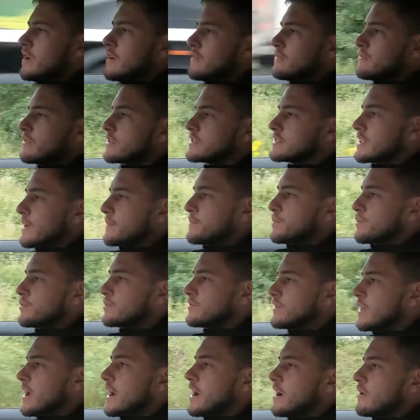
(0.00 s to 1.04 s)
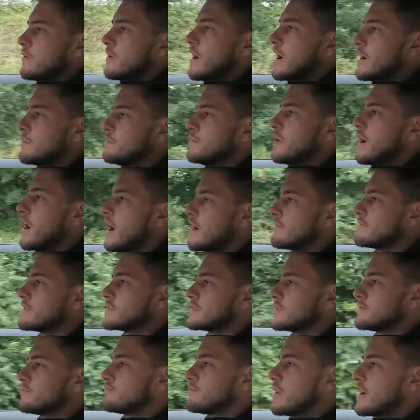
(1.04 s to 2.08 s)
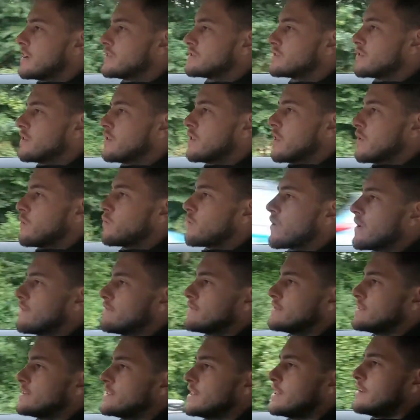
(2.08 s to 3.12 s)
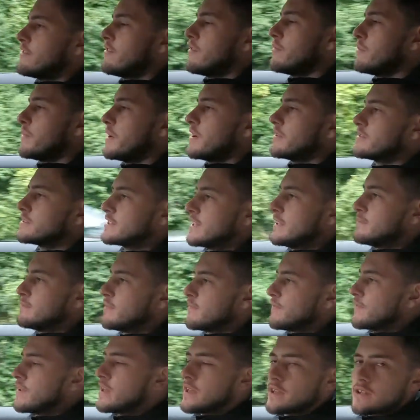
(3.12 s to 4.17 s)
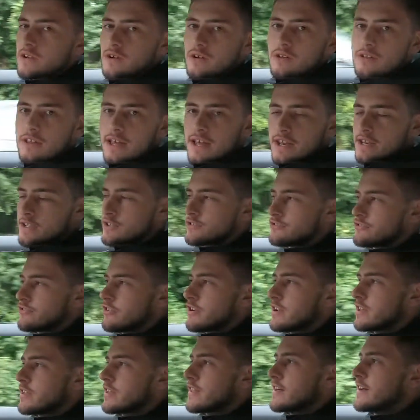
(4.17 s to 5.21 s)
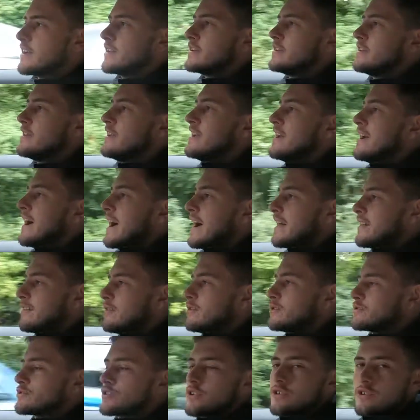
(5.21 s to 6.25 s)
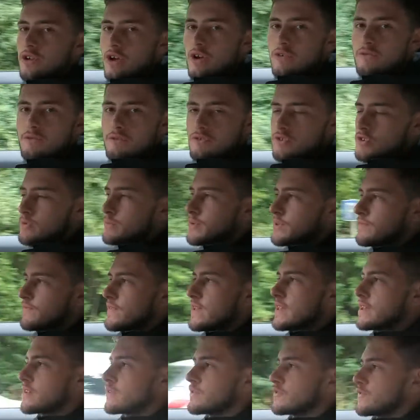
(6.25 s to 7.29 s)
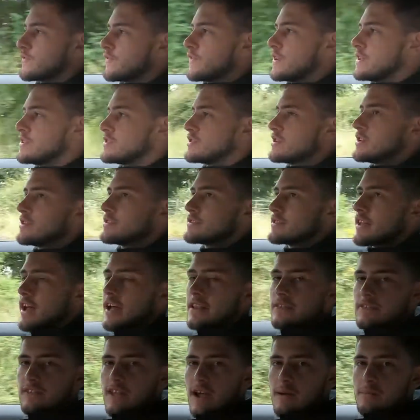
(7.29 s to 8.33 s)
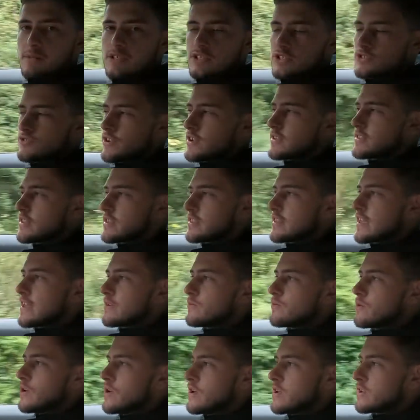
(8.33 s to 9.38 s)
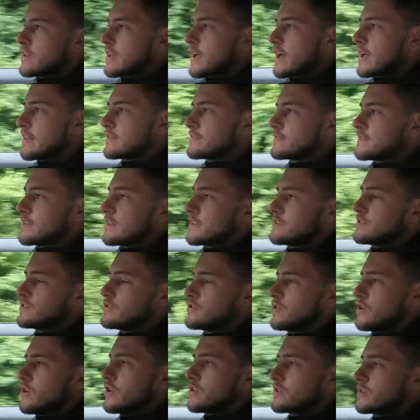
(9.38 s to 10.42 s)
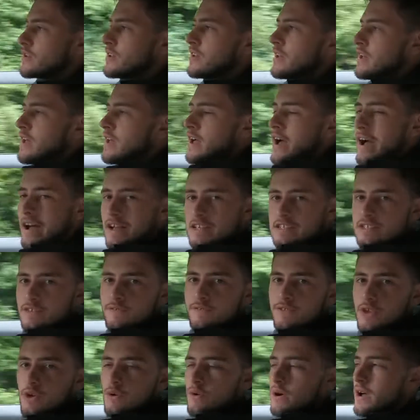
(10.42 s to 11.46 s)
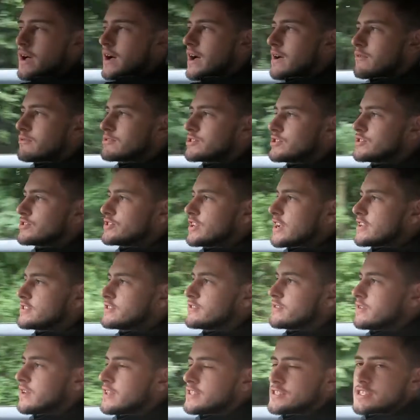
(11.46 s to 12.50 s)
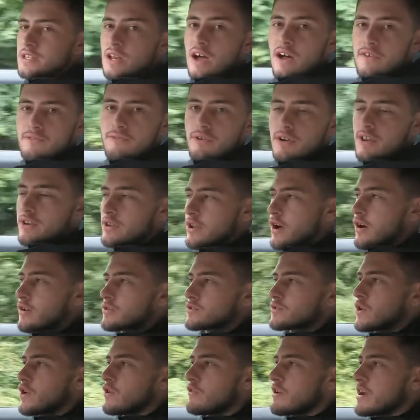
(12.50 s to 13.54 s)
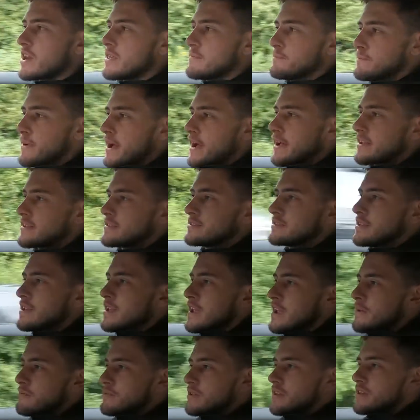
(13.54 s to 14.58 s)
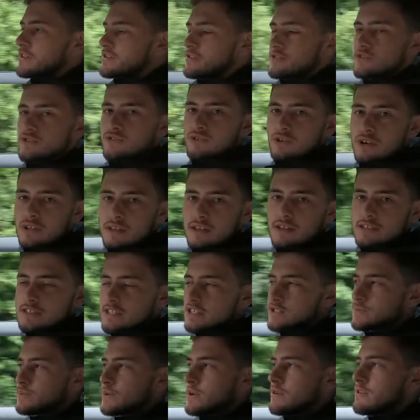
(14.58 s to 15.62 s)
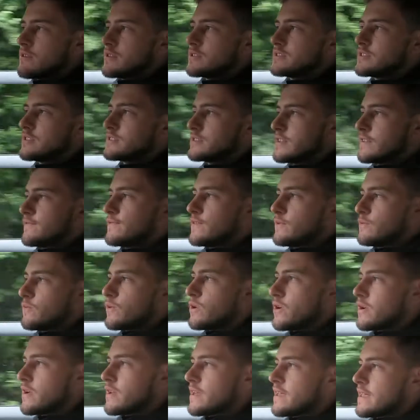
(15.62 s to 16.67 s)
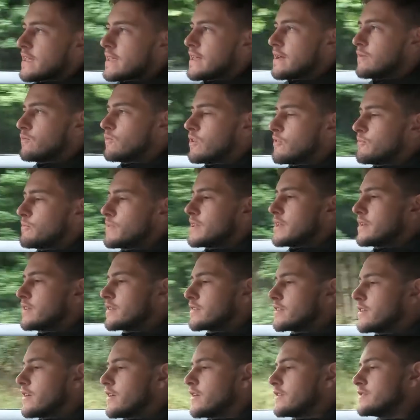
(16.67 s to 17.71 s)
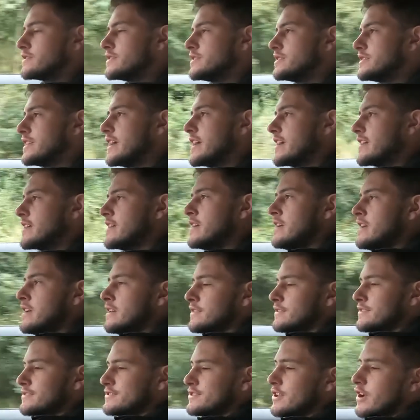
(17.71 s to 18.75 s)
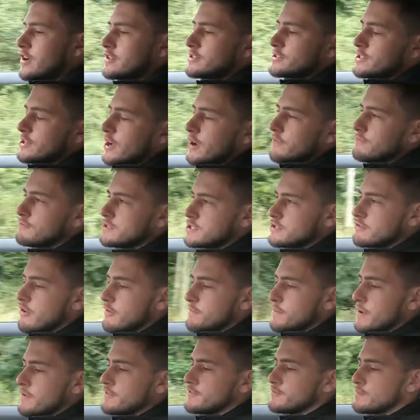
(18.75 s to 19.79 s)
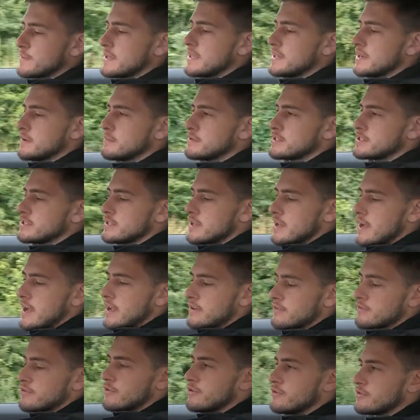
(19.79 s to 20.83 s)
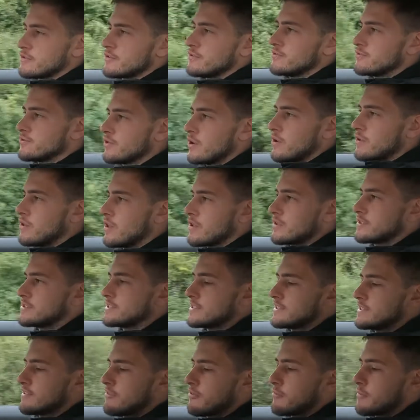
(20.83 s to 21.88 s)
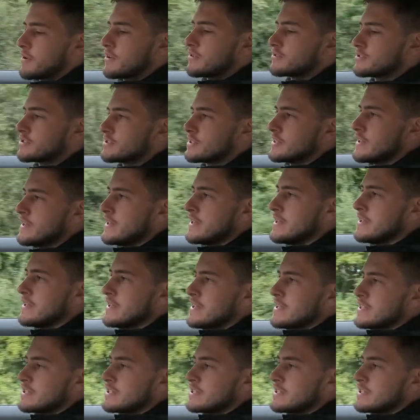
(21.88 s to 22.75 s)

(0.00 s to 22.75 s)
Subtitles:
For example, now I'm not having to wrestle with the steering wheel to keep the vehicle in a straight line. I'll also go through some of the vehicle's features and demonstrate that they work as they should. As a viewer, I would suggest you listen out for any knocks or any bangs and really just treat this experience as if you were here with me in the car today. So starting off, we do have both speed limiter and cruise control on a steering wheel just here.